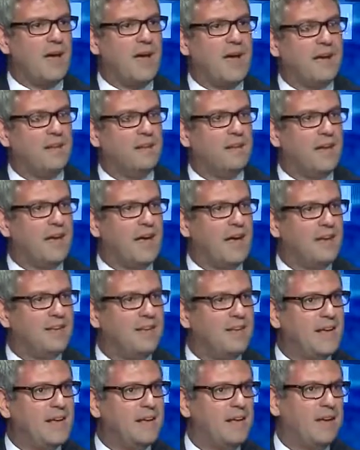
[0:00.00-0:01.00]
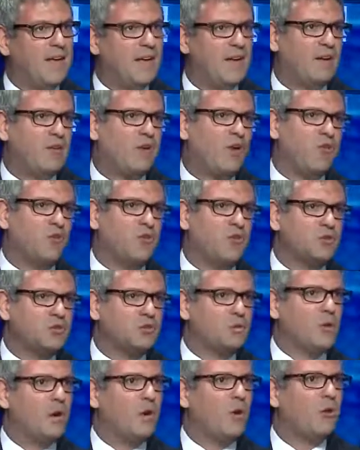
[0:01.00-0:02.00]
And then of
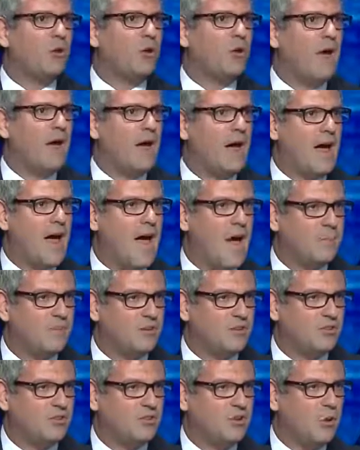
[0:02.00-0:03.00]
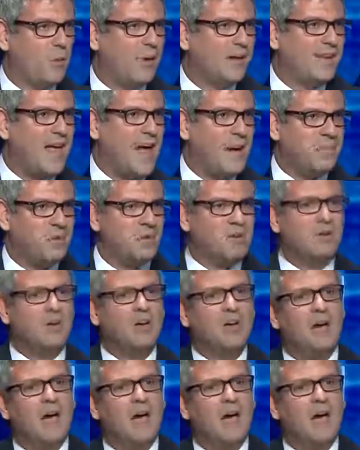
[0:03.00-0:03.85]
course, we all uh, happen to know what happened